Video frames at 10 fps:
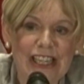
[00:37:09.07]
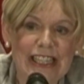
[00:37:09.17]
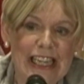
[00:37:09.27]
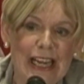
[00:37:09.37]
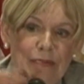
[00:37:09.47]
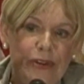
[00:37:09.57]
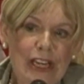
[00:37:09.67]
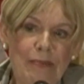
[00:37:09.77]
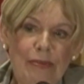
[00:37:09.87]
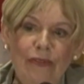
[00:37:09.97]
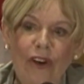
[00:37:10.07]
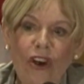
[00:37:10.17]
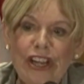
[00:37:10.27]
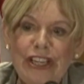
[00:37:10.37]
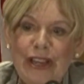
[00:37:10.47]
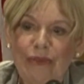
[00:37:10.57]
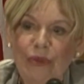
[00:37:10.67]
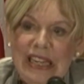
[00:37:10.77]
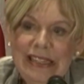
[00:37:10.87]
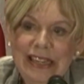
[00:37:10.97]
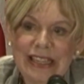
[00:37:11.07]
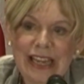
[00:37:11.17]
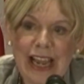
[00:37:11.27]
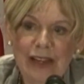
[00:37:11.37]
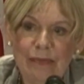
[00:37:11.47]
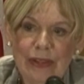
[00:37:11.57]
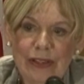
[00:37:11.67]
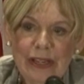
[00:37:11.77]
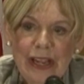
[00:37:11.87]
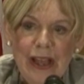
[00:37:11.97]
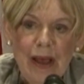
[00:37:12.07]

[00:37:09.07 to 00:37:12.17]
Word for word: a deliberately provocative, witty statement,